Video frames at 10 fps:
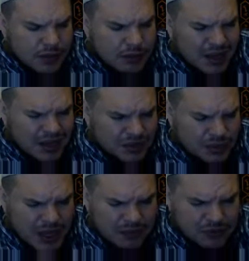Because
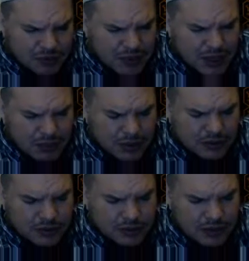we have so many
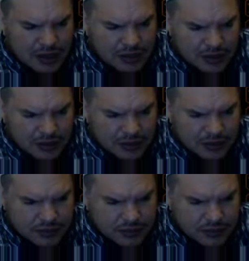Muslims nowadays,